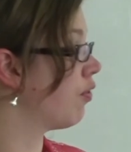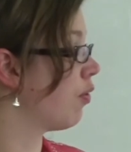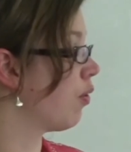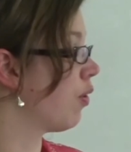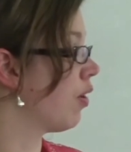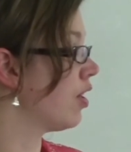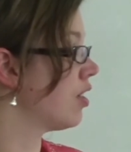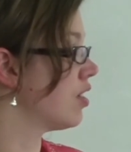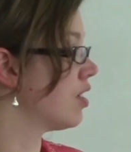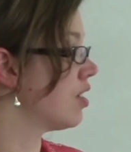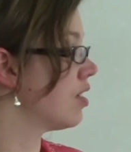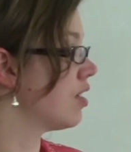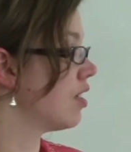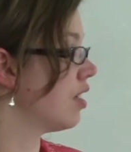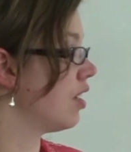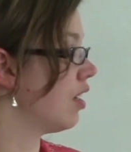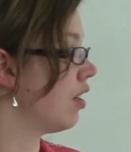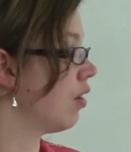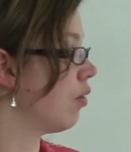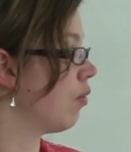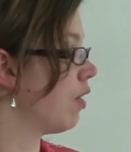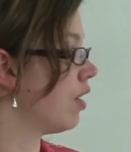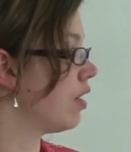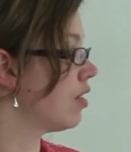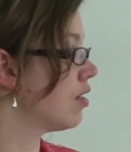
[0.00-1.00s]
forward to
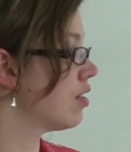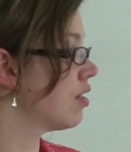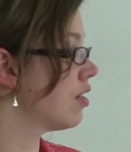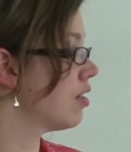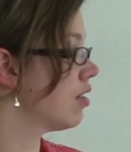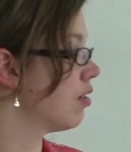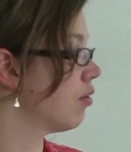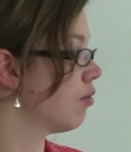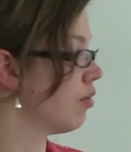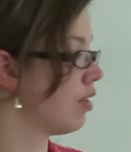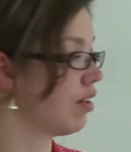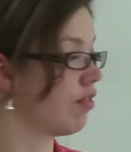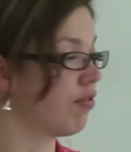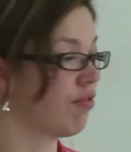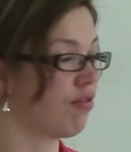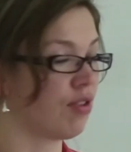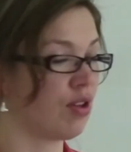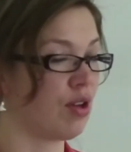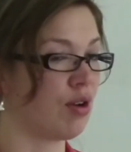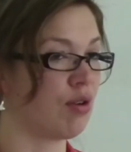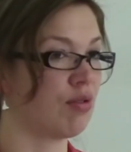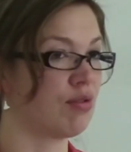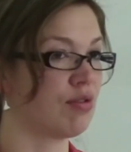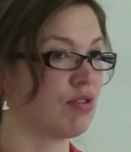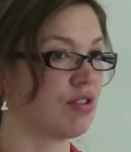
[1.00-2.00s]
seeing what
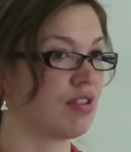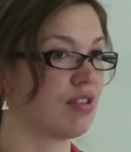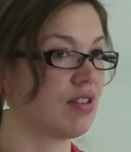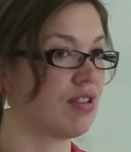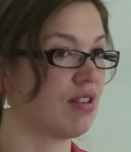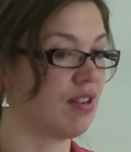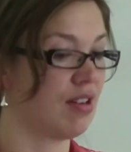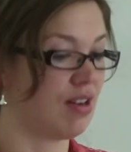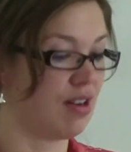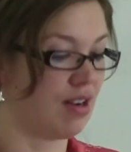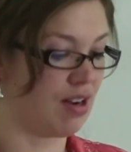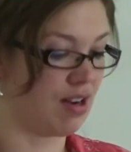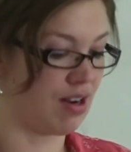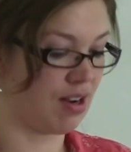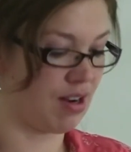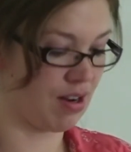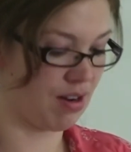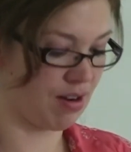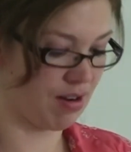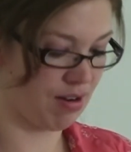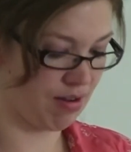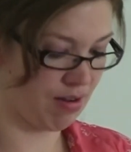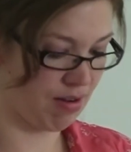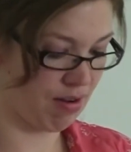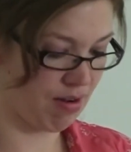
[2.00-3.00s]
flows
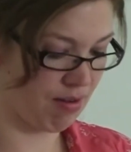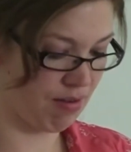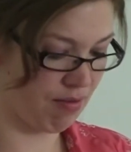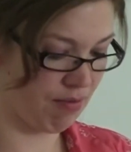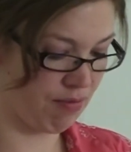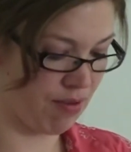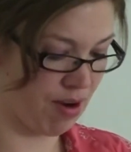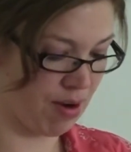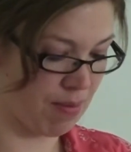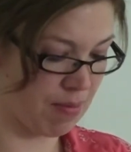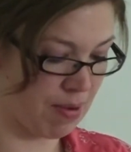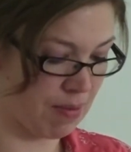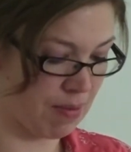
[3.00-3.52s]
from